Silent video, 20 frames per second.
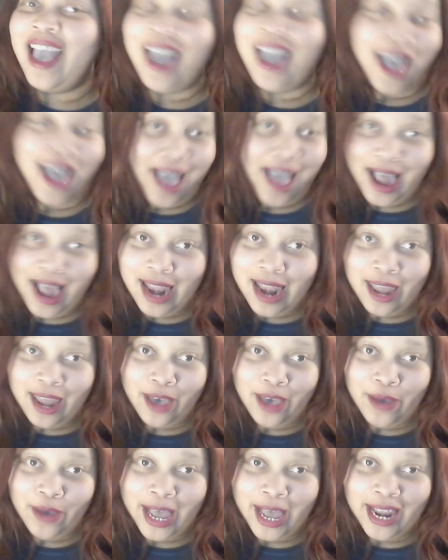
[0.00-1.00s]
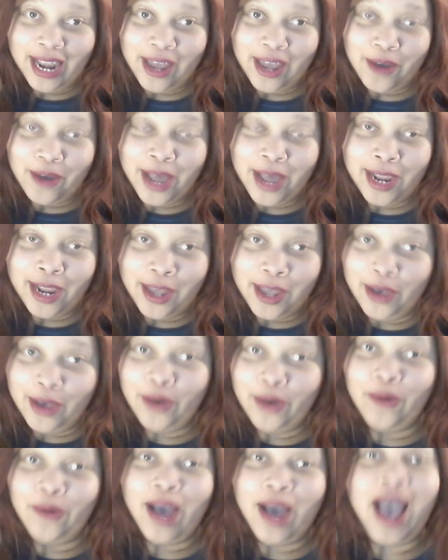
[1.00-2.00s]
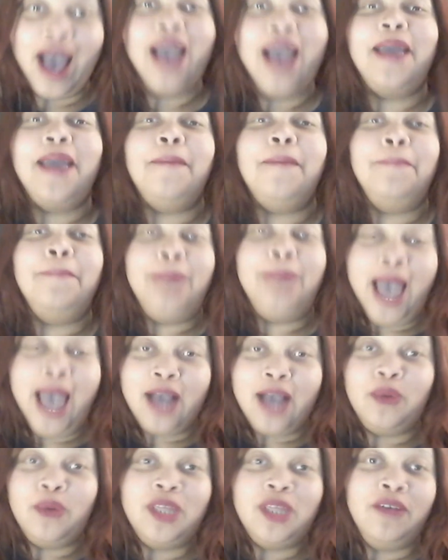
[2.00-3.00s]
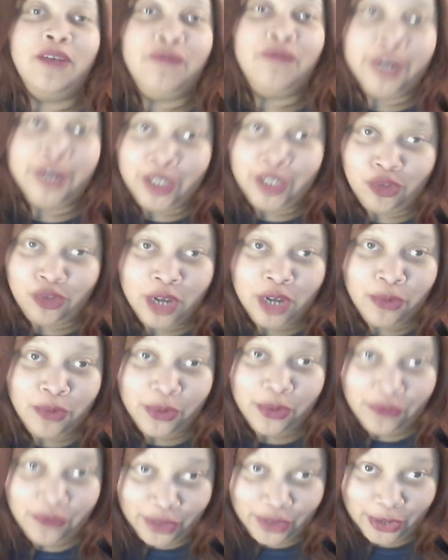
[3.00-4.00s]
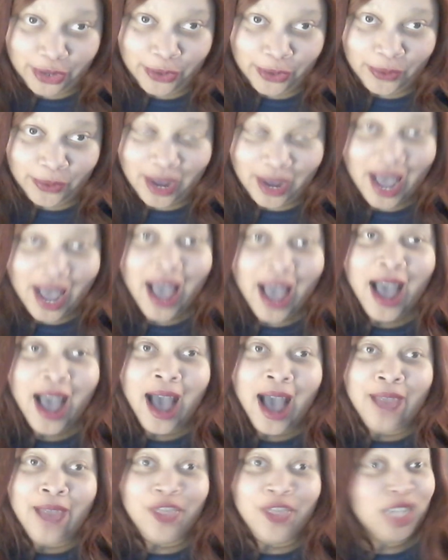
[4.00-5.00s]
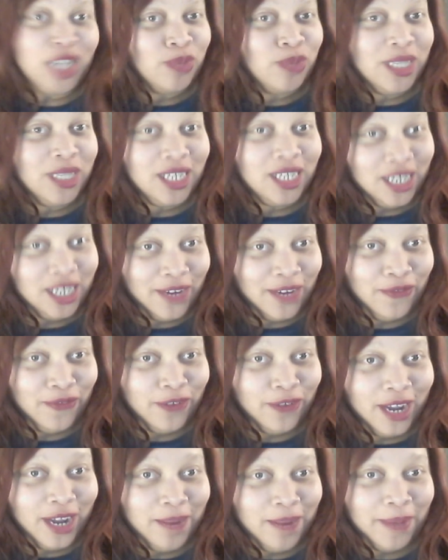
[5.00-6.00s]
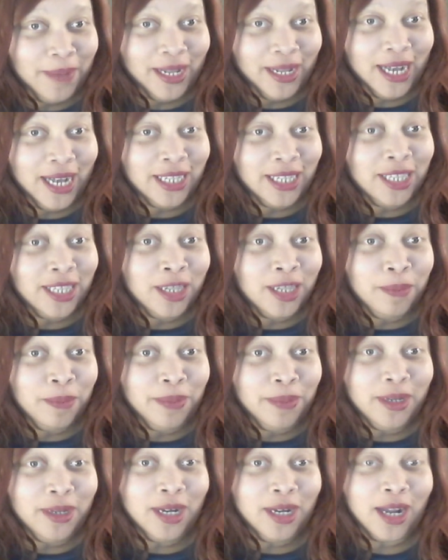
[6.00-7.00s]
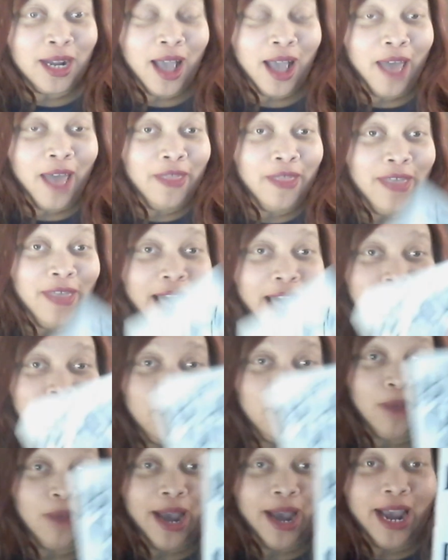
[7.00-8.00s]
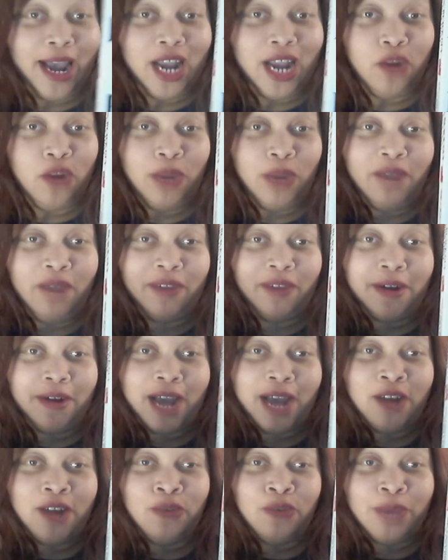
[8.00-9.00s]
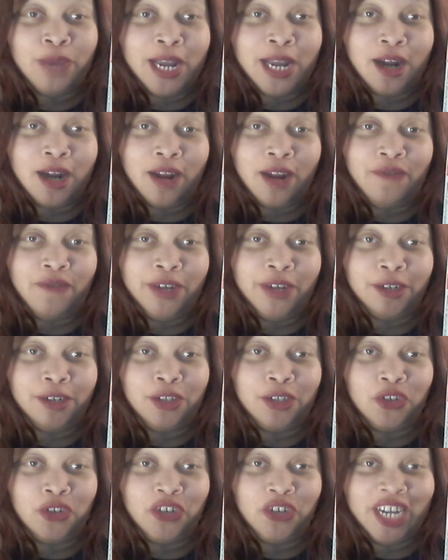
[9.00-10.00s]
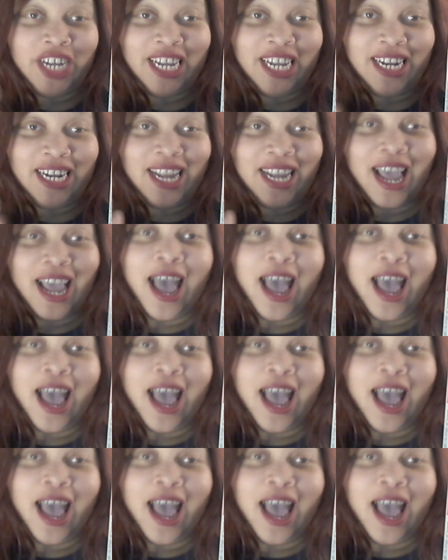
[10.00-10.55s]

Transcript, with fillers: Hello, hello, hello. I am back with a Fierce Street review. This one's different because it's a book. That's right. We've learned how to read on Fierce Street.